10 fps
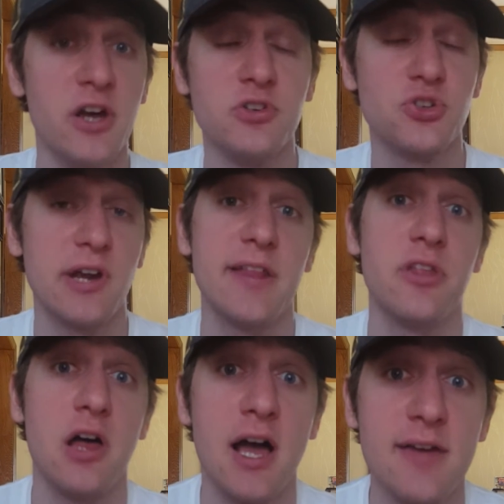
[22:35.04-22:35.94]
trade
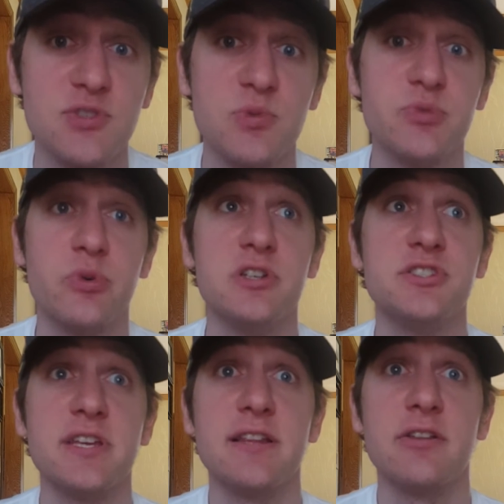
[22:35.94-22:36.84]
lives, which
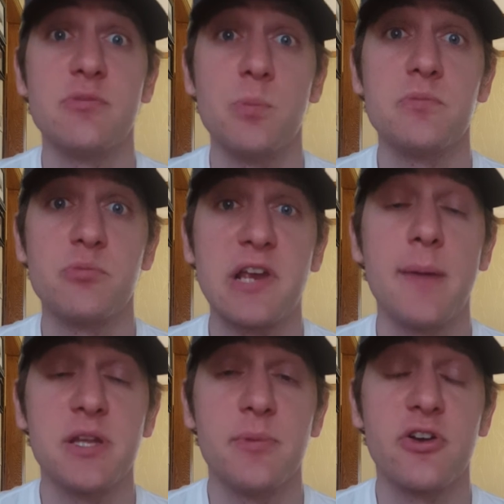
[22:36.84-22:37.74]
was
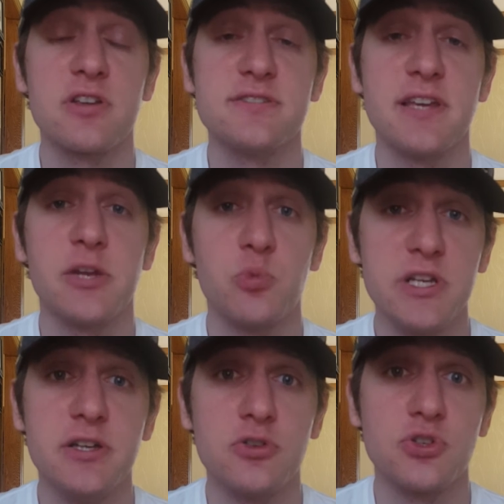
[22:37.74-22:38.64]
Captain America saying
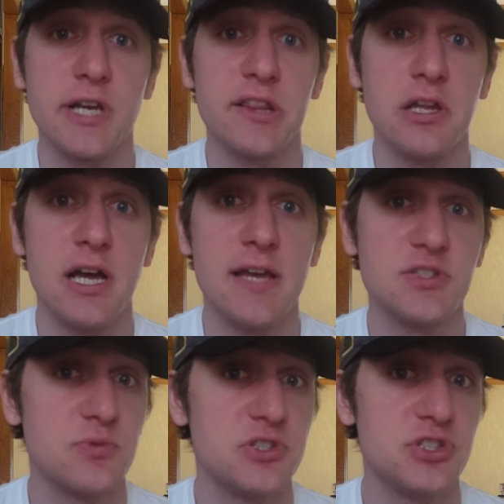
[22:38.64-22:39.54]
we don't trade
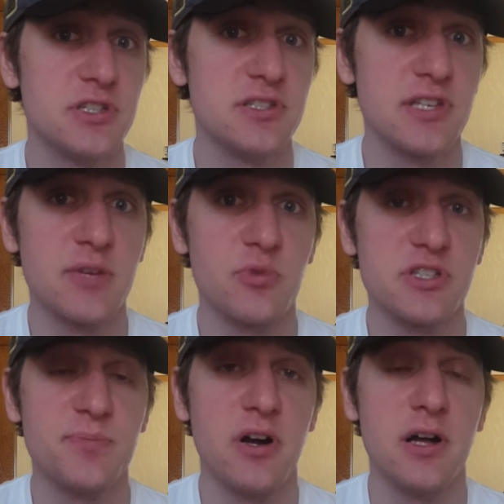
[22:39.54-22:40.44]
lives, which is in
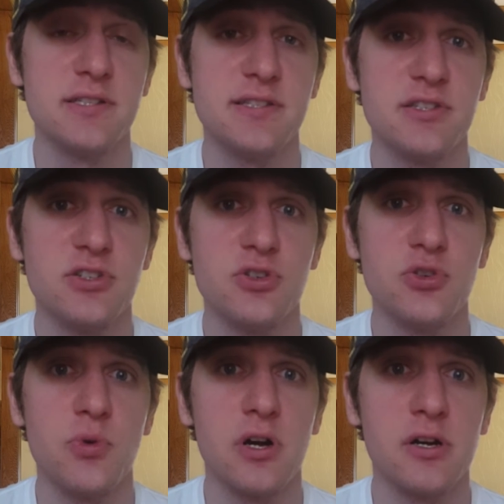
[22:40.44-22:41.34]
response
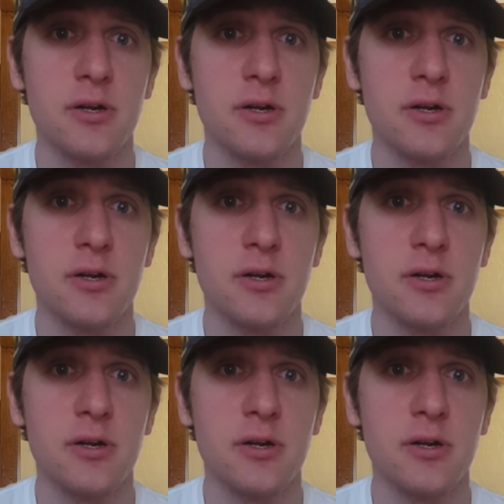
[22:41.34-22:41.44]
to